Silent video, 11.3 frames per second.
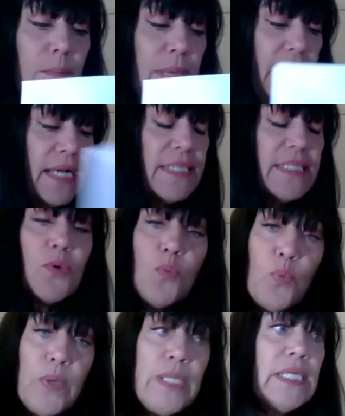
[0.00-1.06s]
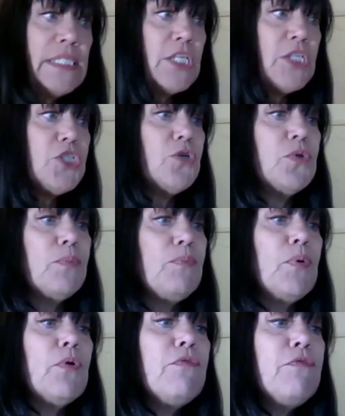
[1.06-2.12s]
because it really does show the
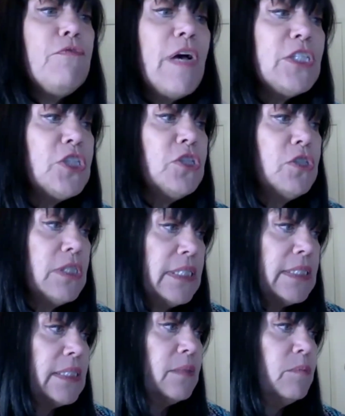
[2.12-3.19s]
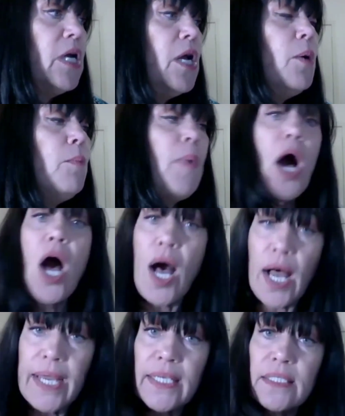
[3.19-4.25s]
professionalism
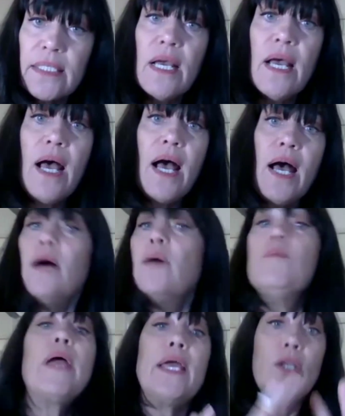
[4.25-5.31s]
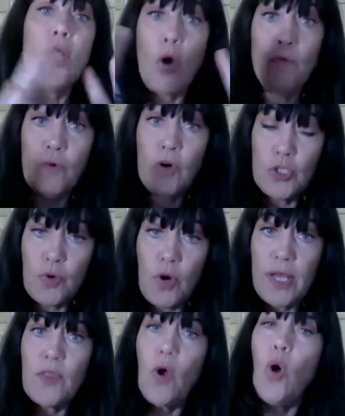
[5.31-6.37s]
behind an overall
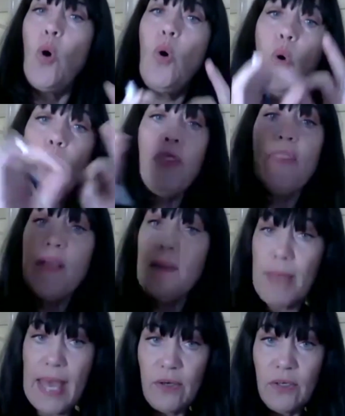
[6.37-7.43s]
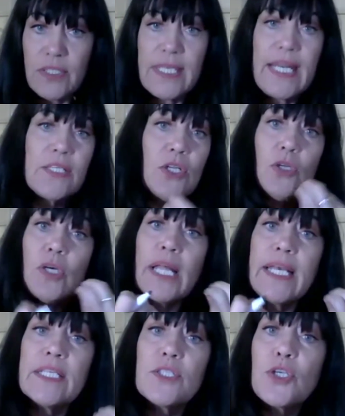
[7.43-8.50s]
drawing. The whole thing matters. It has to look
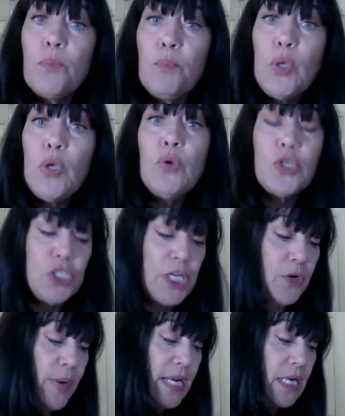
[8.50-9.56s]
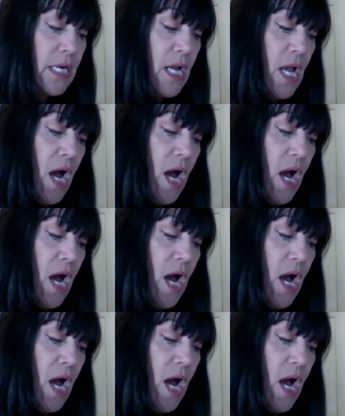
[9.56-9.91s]
like it's computer generated.